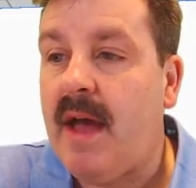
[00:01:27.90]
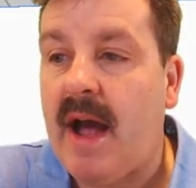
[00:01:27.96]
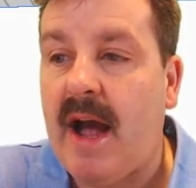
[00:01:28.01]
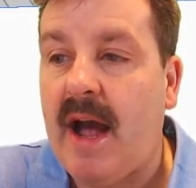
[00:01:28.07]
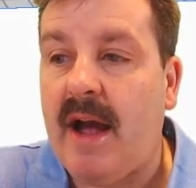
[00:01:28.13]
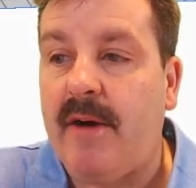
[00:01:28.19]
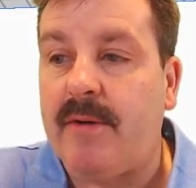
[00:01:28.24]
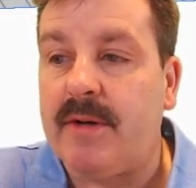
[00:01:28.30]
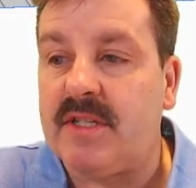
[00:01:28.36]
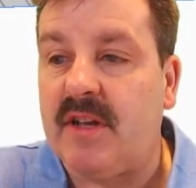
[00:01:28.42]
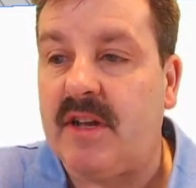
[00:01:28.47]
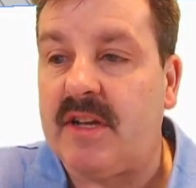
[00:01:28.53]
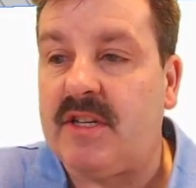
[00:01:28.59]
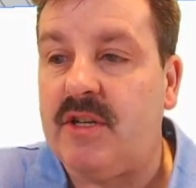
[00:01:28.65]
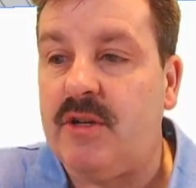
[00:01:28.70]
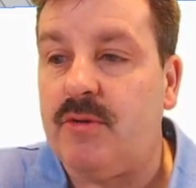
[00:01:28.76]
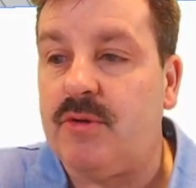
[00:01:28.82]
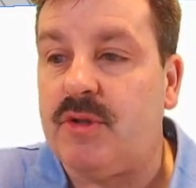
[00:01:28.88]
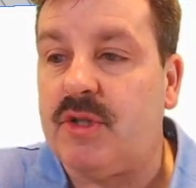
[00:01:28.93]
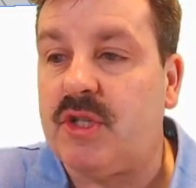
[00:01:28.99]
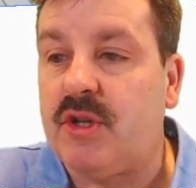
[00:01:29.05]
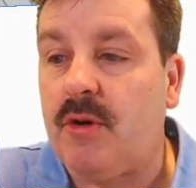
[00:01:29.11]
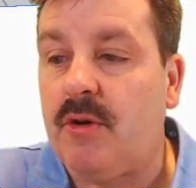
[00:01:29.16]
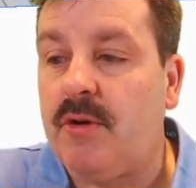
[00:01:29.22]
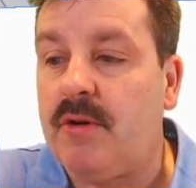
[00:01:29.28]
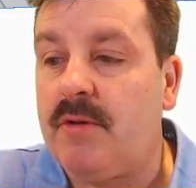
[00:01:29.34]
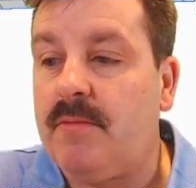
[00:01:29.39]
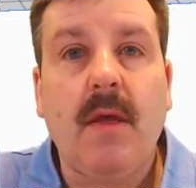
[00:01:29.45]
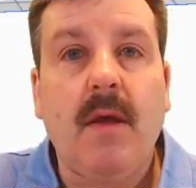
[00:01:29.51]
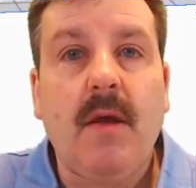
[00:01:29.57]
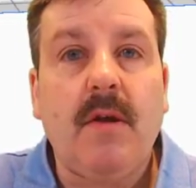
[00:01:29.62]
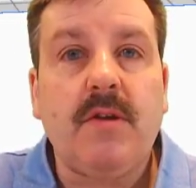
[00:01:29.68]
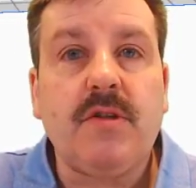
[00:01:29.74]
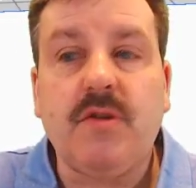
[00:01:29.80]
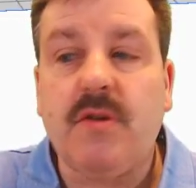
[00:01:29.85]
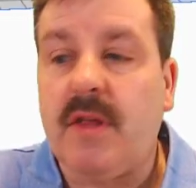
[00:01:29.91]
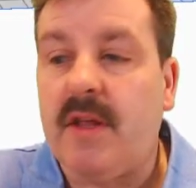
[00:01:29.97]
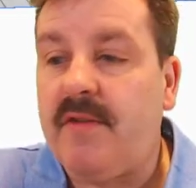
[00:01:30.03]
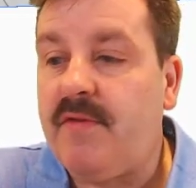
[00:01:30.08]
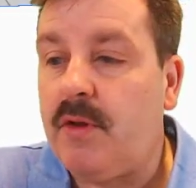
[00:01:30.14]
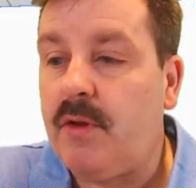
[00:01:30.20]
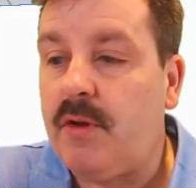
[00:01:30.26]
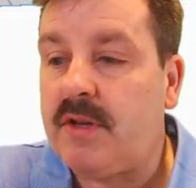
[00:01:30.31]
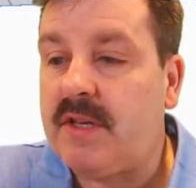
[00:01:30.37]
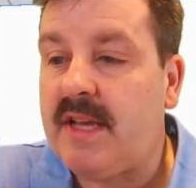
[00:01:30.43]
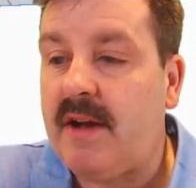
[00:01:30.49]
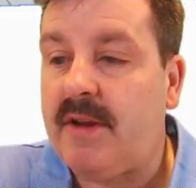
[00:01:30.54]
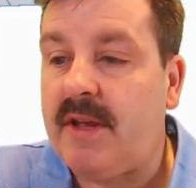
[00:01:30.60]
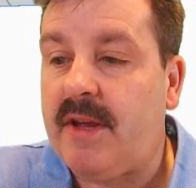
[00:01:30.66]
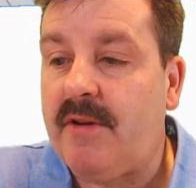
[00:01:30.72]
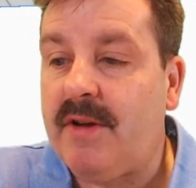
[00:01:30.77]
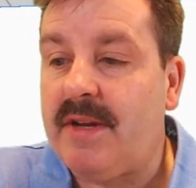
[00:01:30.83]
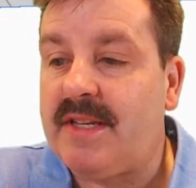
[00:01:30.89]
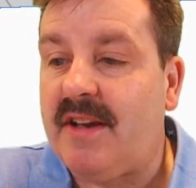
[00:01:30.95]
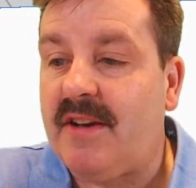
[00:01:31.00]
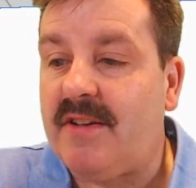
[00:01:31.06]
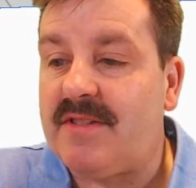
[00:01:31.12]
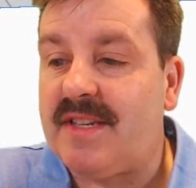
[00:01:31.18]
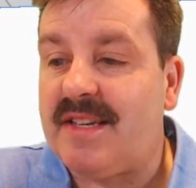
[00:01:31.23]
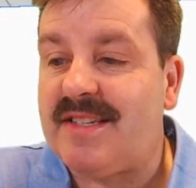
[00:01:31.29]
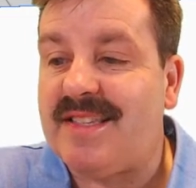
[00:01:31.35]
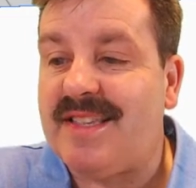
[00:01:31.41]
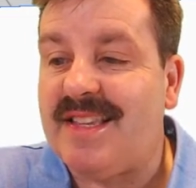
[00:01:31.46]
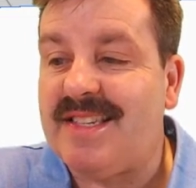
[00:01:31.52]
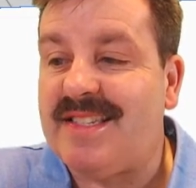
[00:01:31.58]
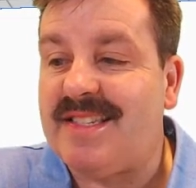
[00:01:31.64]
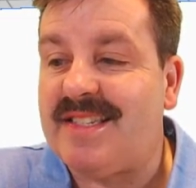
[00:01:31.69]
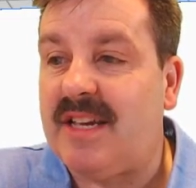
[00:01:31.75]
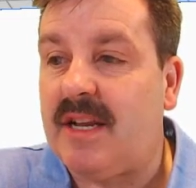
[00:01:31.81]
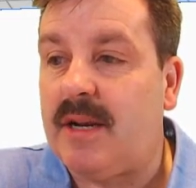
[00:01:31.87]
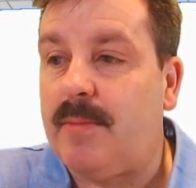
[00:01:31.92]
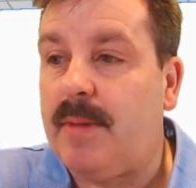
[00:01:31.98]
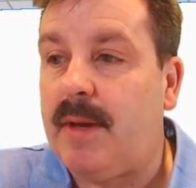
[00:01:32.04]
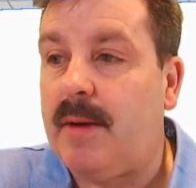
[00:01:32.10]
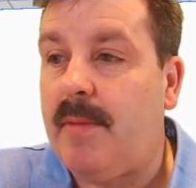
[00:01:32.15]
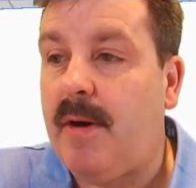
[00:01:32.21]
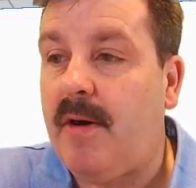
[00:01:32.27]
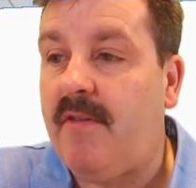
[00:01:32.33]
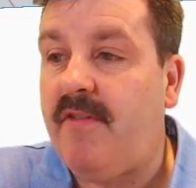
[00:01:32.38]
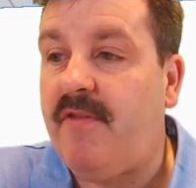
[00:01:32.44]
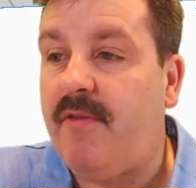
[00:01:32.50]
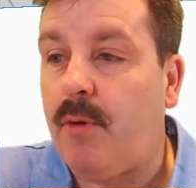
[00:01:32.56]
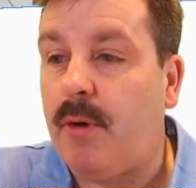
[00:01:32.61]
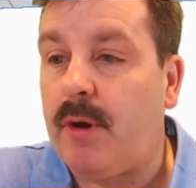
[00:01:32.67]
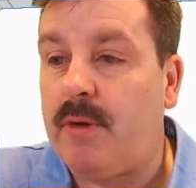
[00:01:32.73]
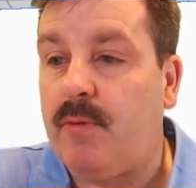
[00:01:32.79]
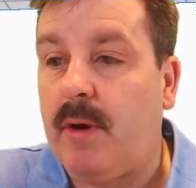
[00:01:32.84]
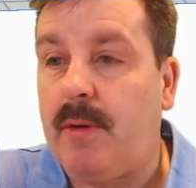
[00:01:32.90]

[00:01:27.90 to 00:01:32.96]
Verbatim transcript: I always like to use skirt so then if you look down here, it tells us this is going to be about 41